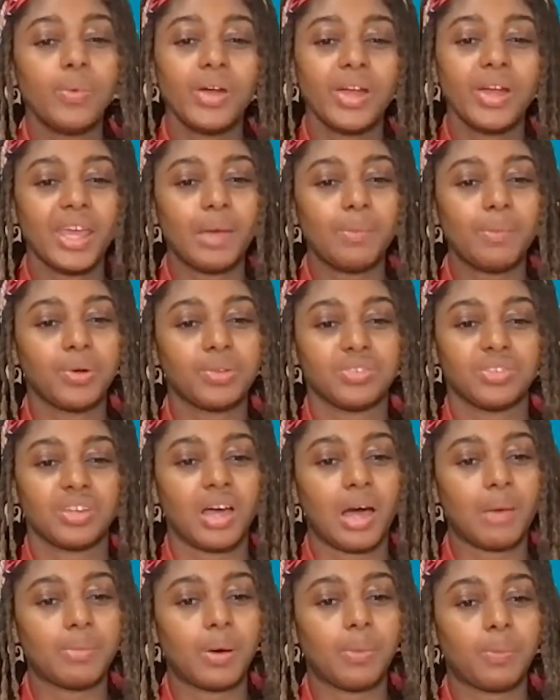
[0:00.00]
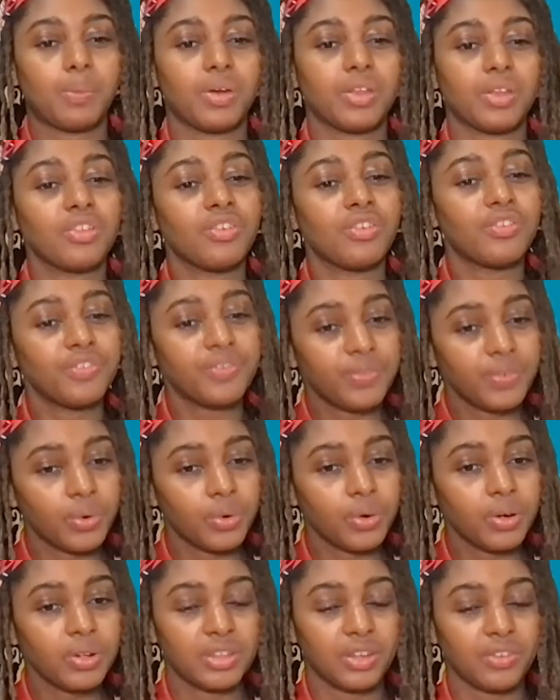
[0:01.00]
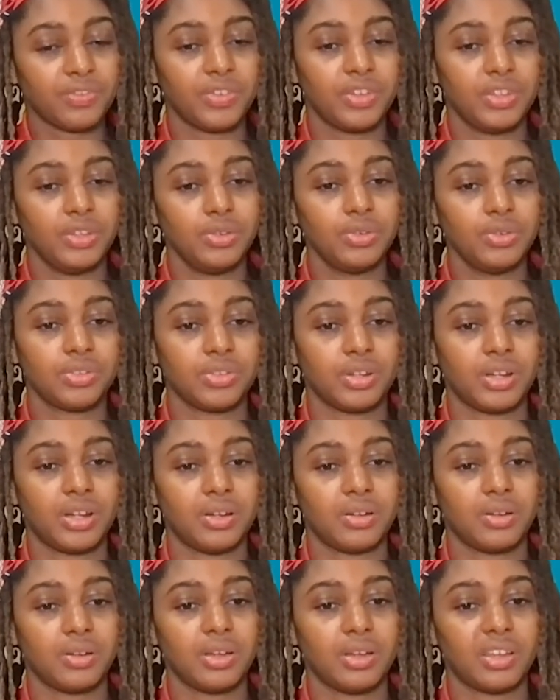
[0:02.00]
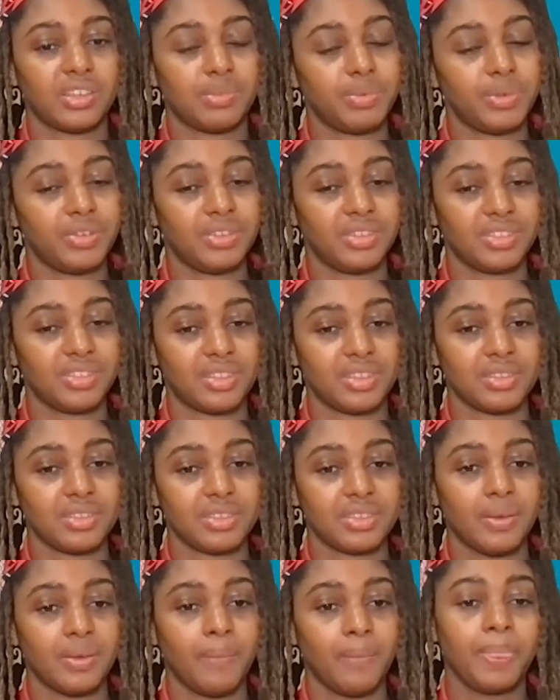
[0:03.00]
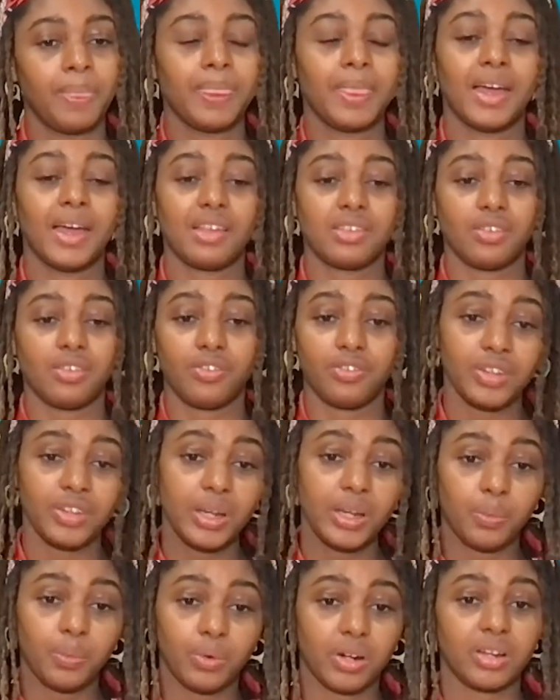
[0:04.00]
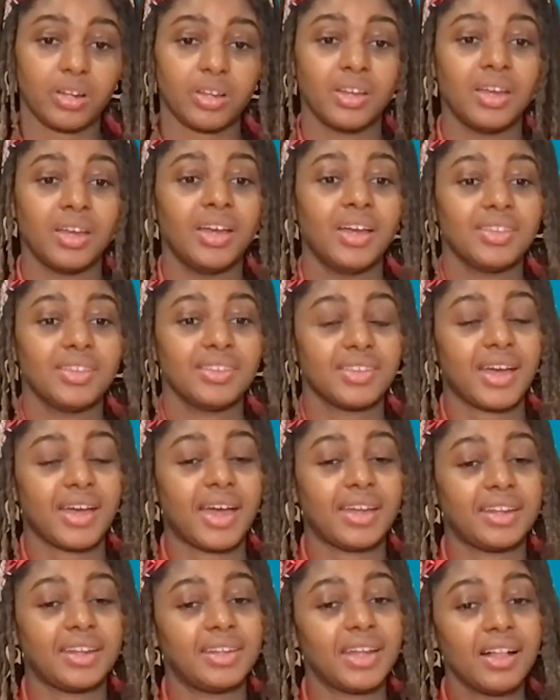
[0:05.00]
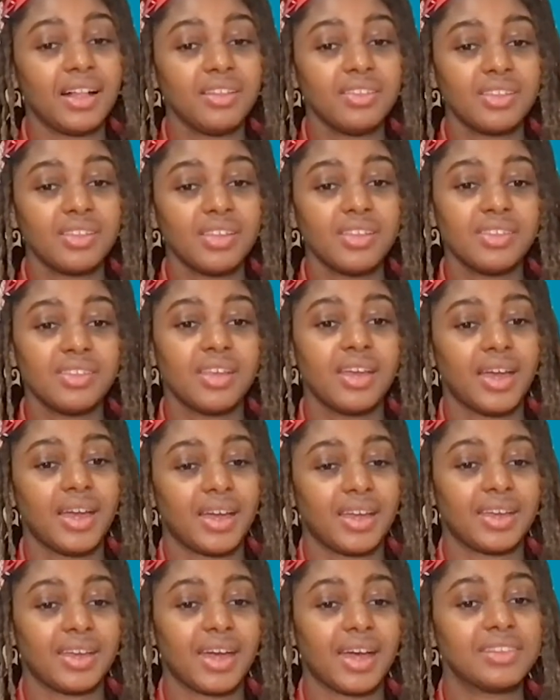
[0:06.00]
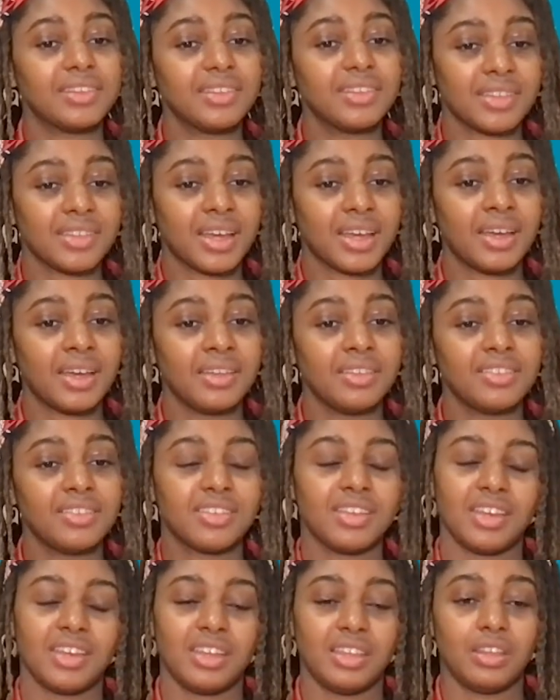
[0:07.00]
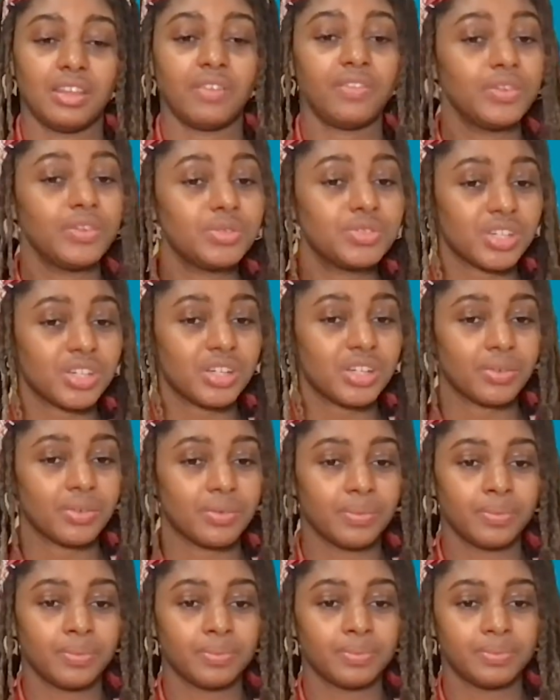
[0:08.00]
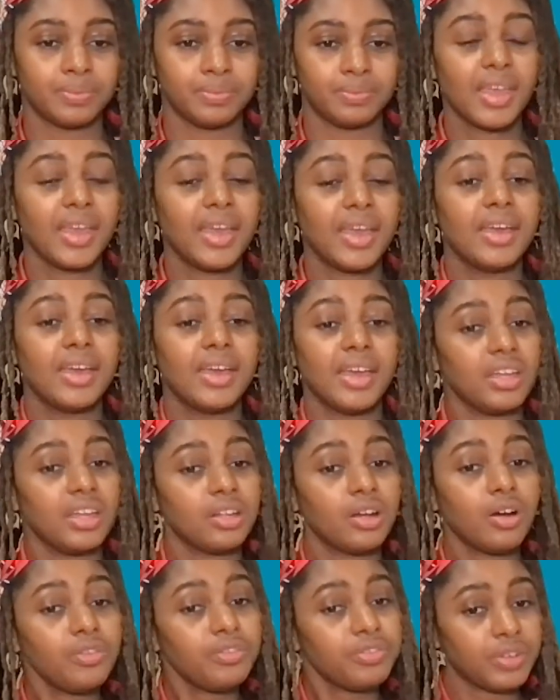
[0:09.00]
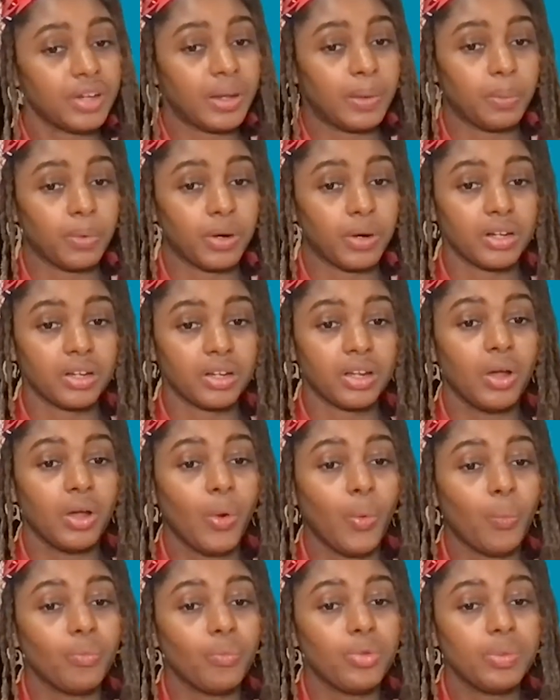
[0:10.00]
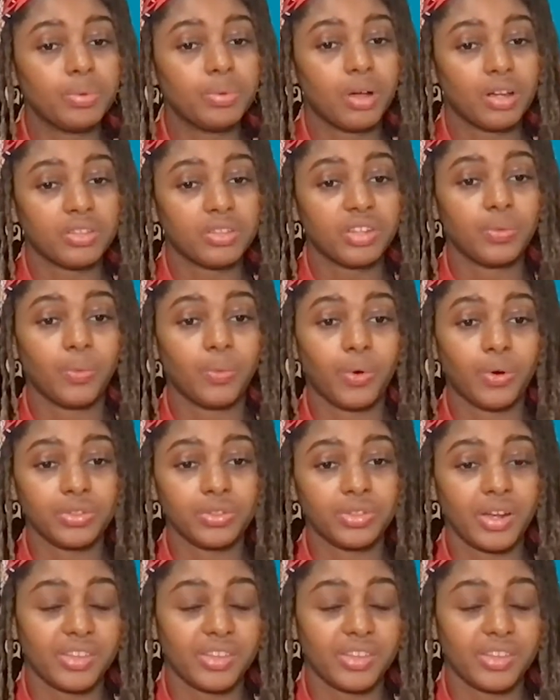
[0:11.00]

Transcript: were able to come up with 4 different user experiences as a framework to guide analysis and guide designs in the future. In our framework, we plotted water